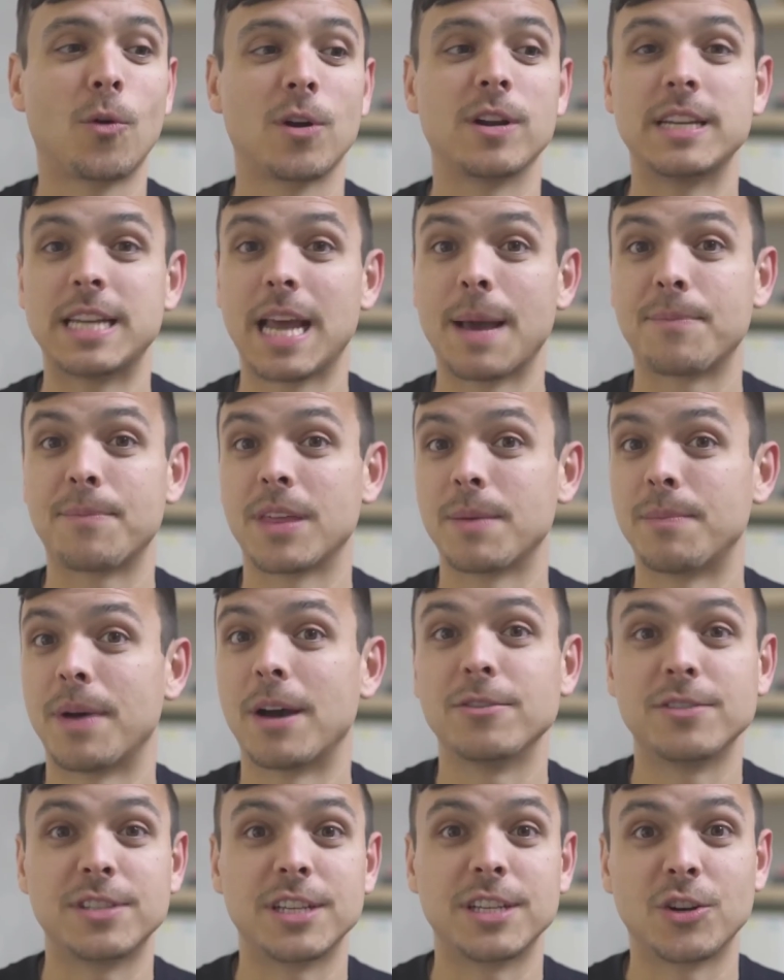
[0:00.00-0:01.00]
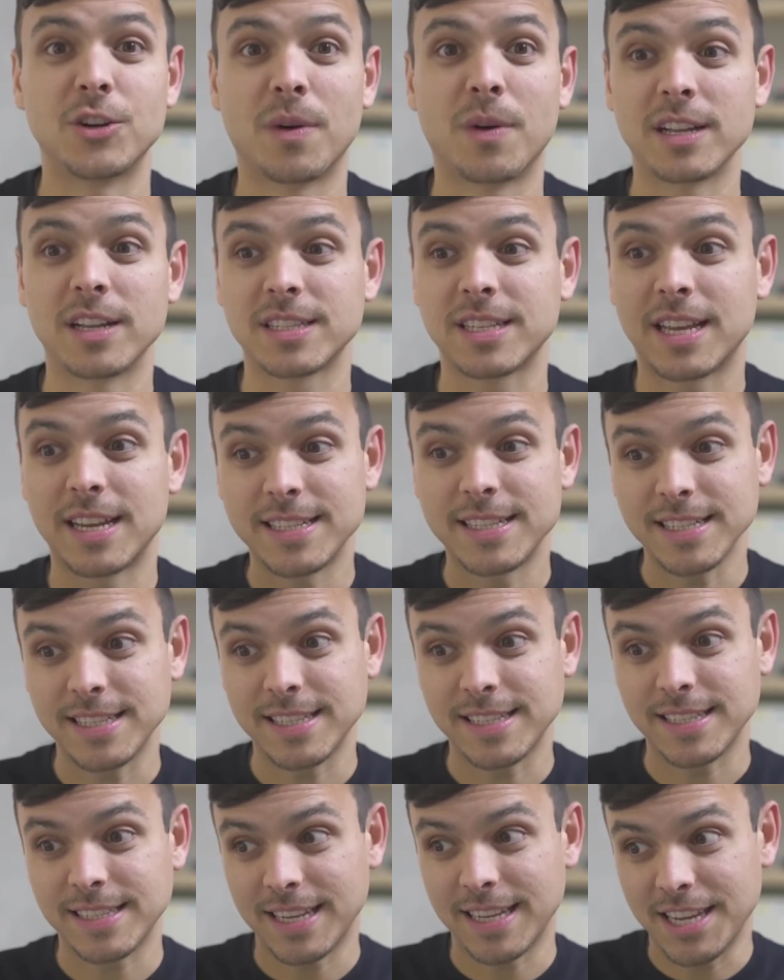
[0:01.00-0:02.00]
in depth about Xenobots, because
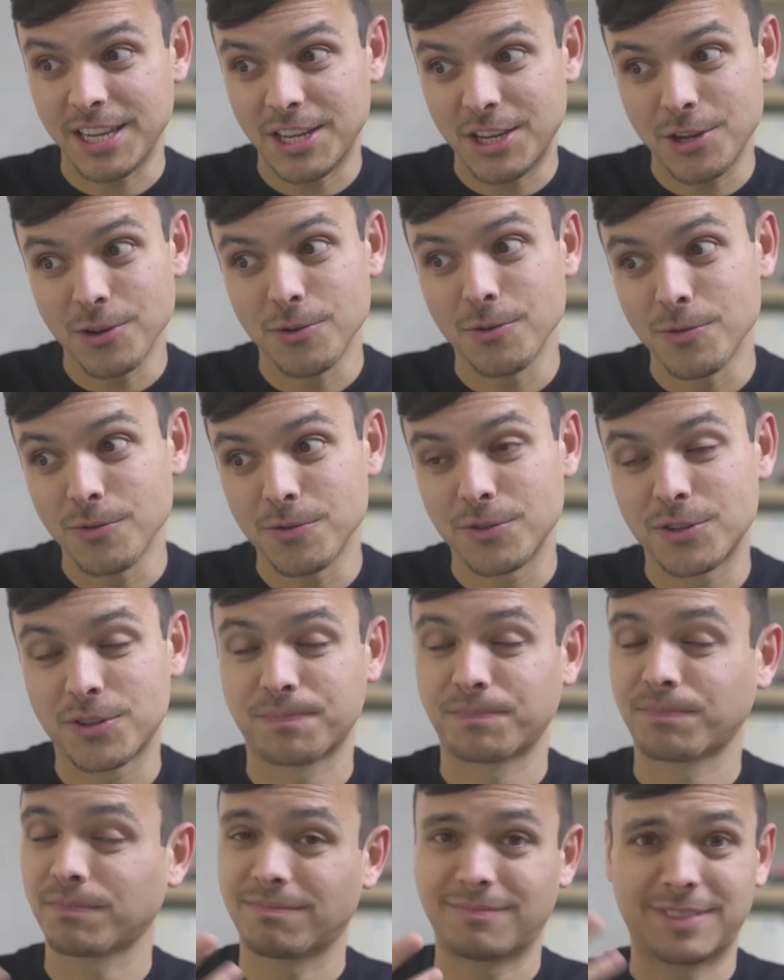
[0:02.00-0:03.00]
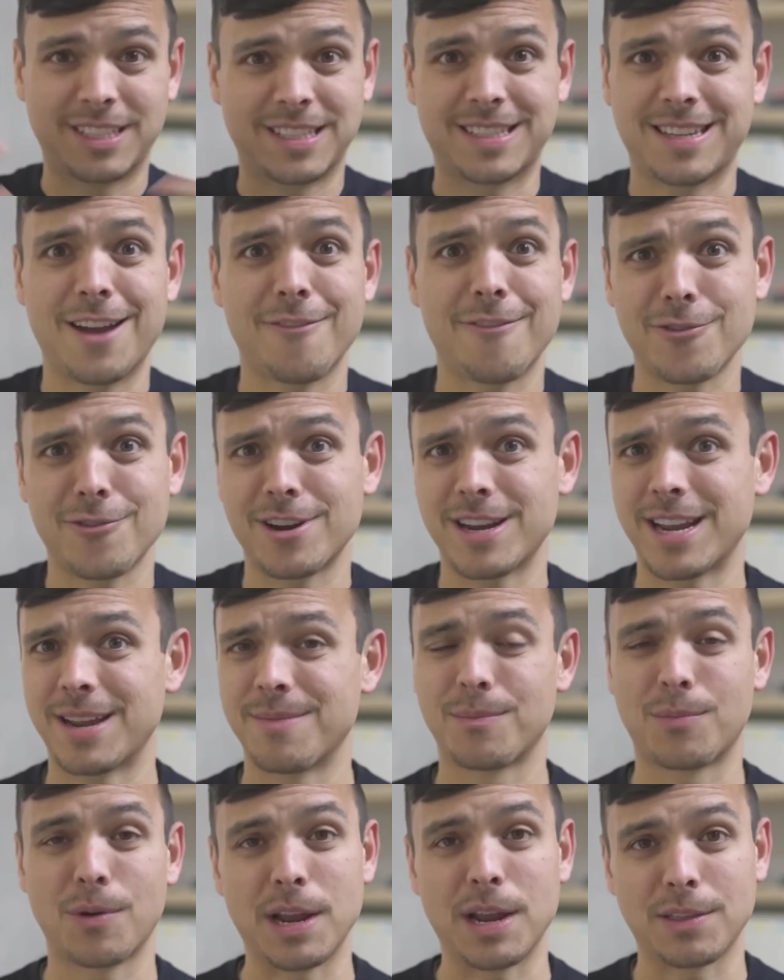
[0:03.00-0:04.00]
it's a huge discovery
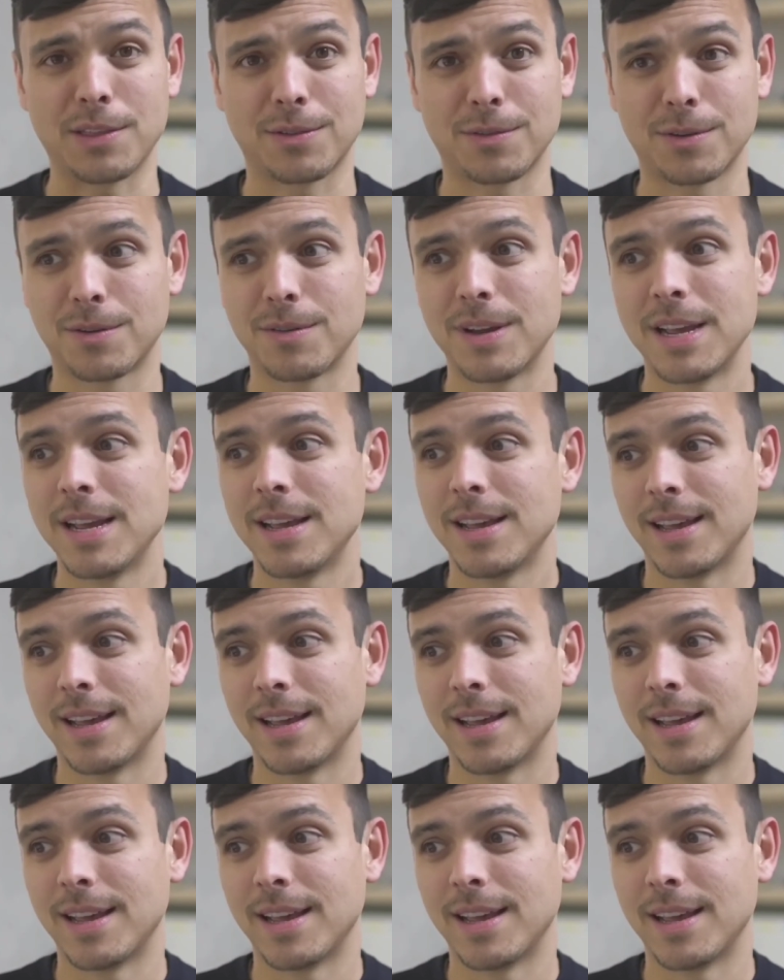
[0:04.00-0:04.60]
and breakthrough,